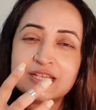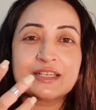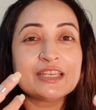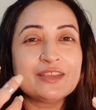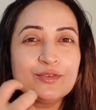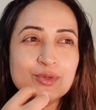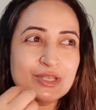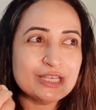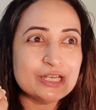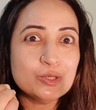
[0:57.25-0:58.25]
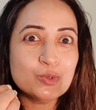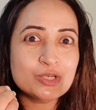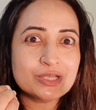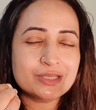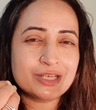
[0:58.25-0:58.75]
It can give you the
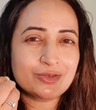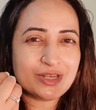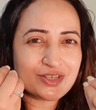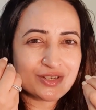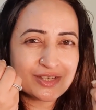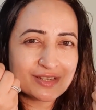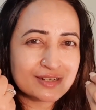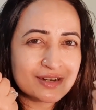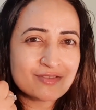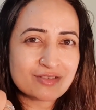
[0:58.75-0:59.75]
illusion that your texture is a little